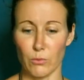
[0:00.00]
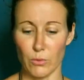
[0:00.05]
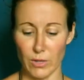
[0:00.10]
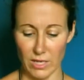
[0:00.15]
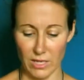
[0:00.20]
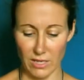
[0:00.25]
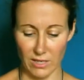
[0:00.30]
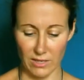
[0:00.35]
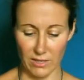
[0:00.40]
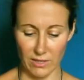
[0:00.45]

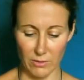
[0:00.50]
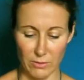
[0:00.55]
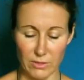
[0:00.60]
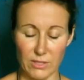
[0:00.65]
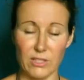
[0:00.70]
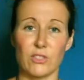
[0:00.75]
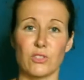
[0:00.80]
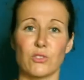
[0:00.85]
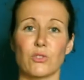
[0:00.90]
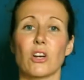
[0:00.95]
where there
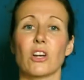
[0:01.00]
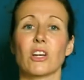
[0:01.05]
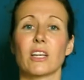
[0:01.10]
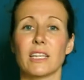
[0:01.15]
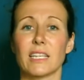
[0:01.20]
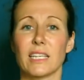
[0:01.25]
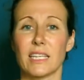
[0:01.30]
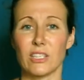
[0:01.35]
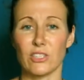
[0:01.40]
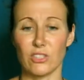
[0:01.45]
was a strong
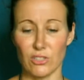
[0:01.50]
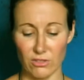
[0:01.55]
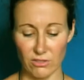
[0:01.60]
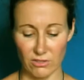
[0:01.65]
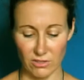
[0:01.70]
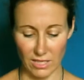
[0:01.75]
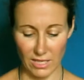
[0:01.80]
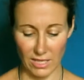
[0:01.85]
connection